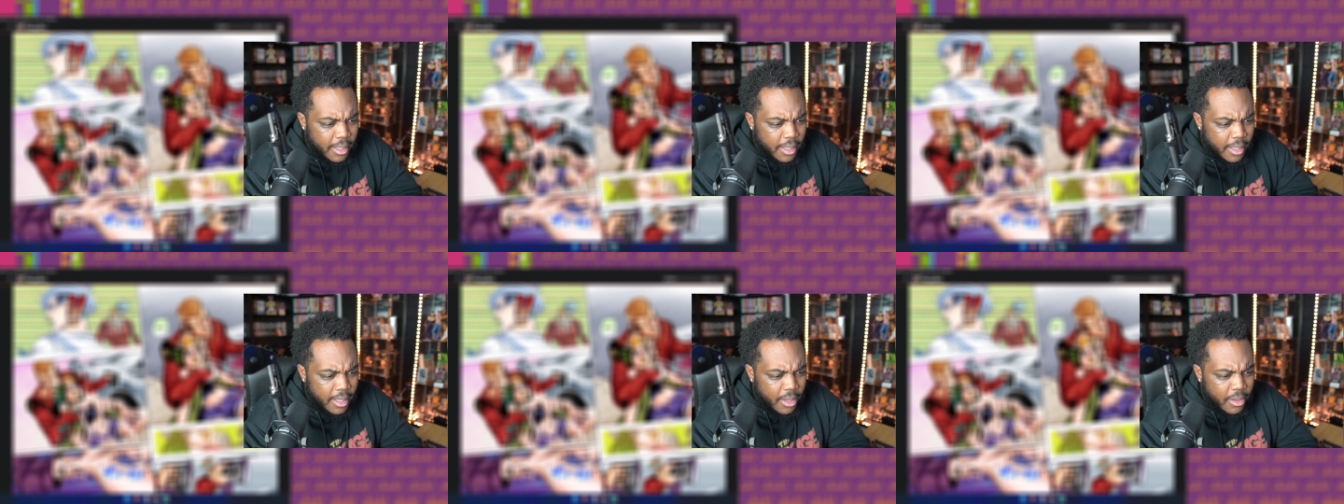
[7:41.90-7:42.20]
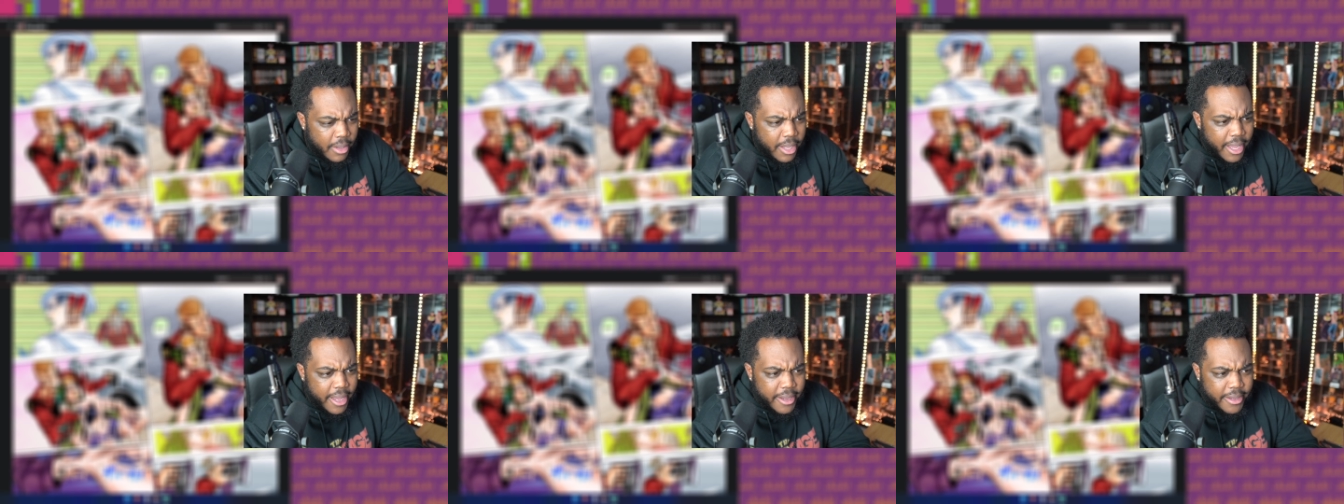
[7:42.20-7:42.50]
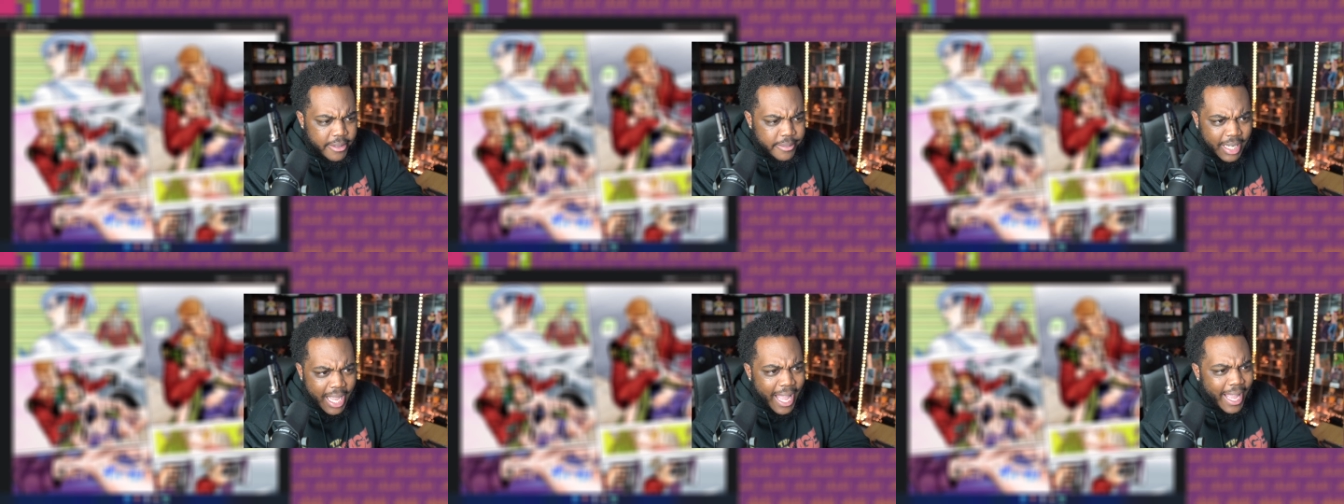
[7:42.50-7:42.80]

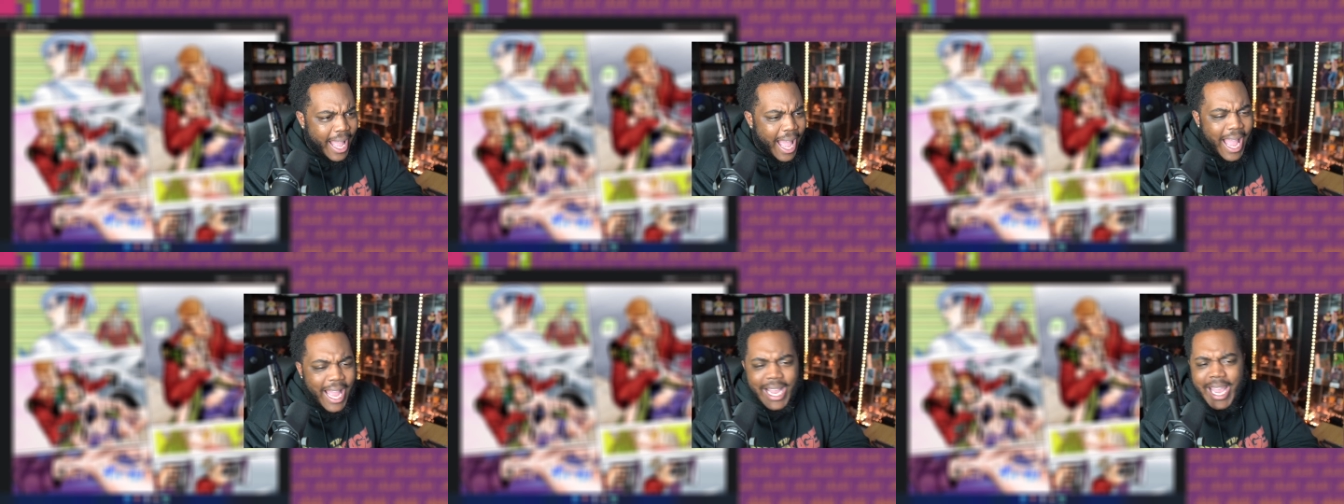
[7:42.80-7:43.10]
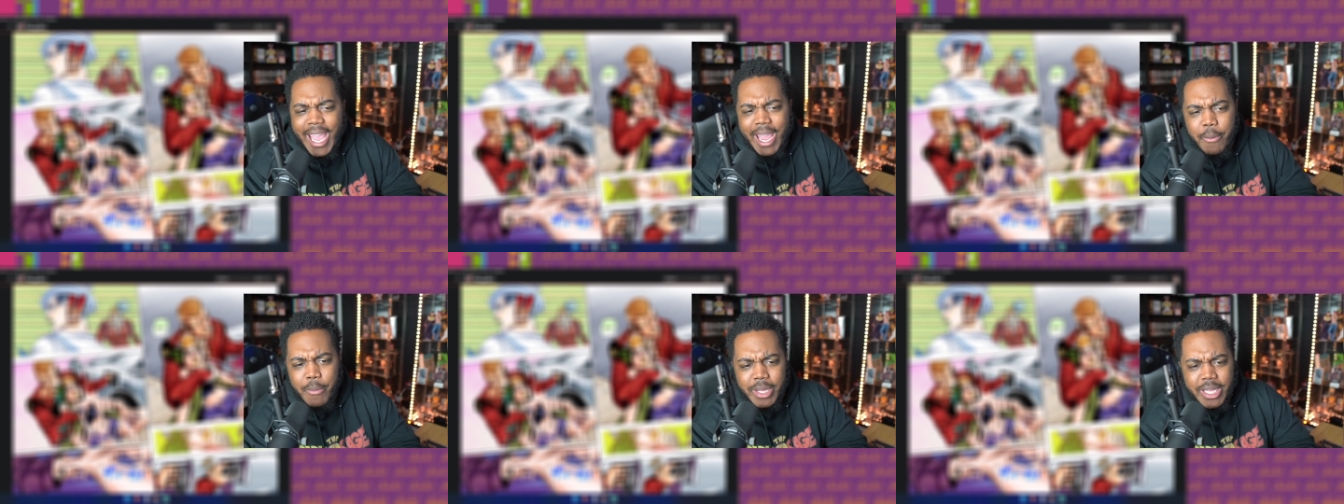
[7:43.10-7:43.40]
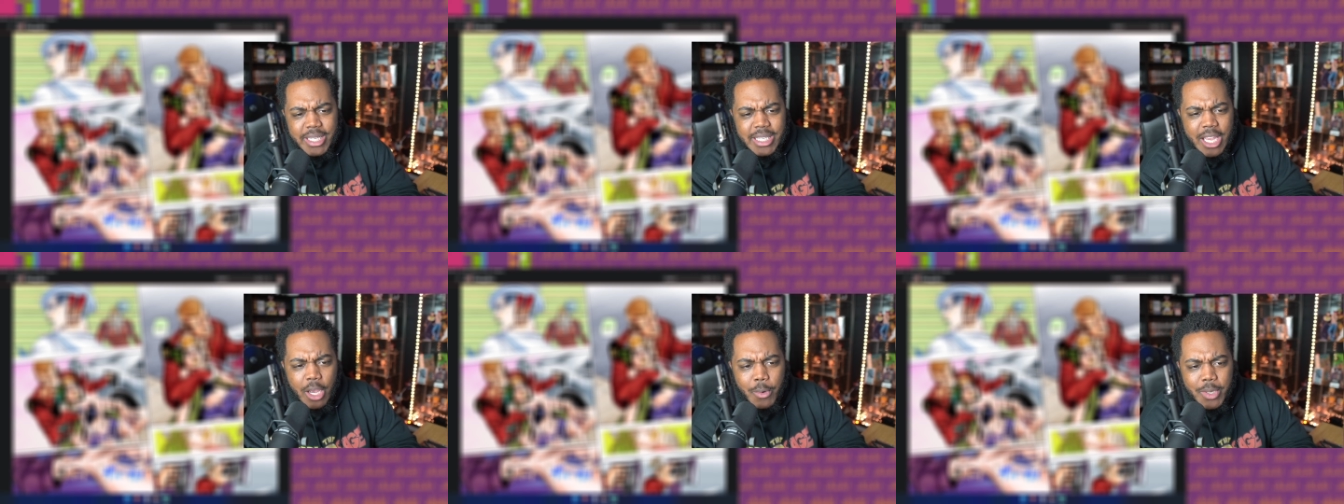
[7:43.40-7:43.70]
okay, I, I can't really
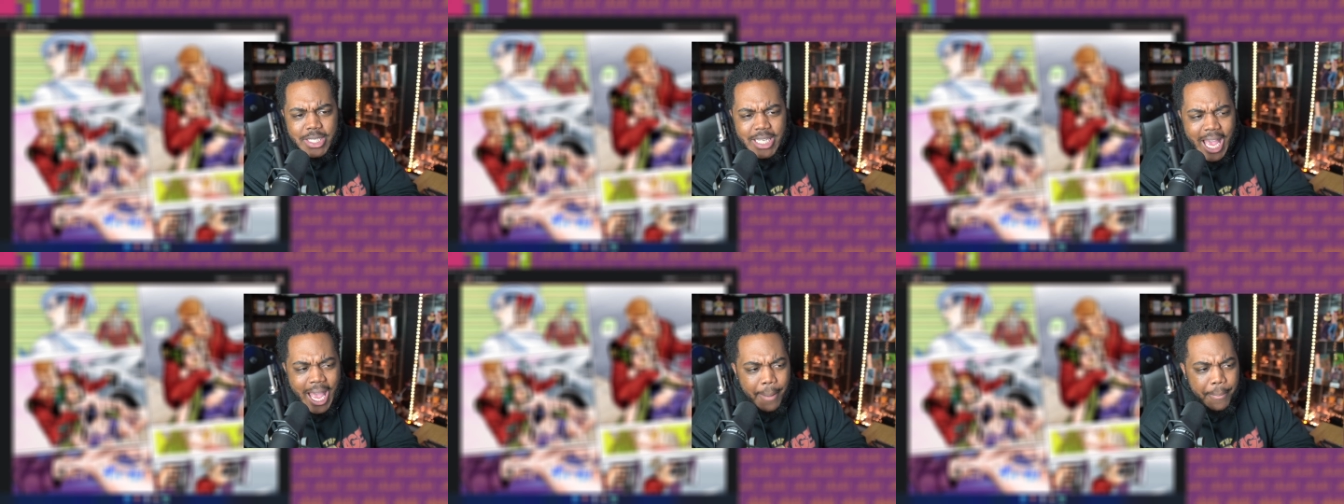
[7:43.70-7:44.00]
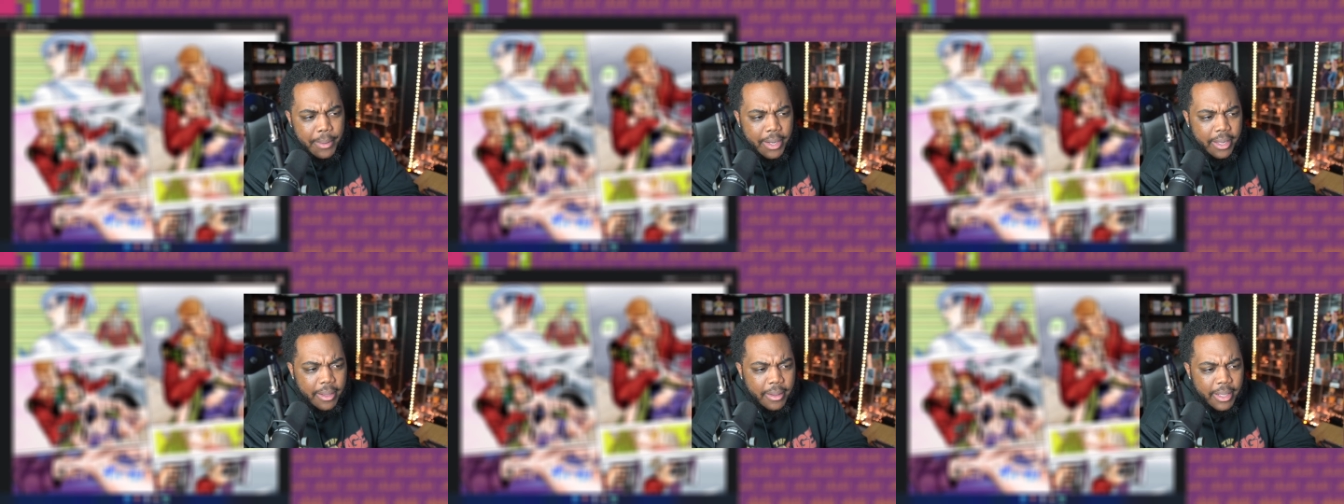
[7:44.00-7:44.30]
tell what's happening.